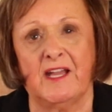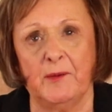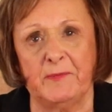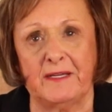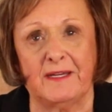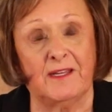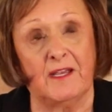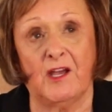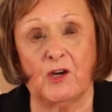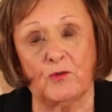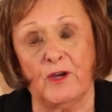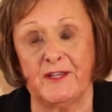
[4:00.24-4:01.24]
coming
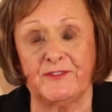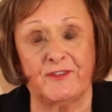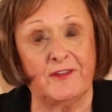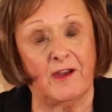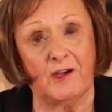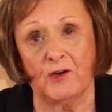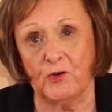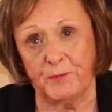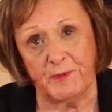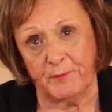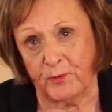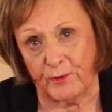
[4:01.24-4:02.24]
across our
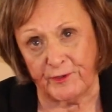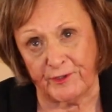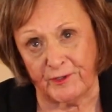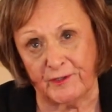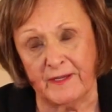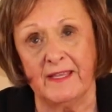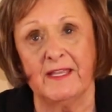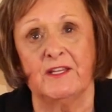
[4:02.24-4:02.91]
open border?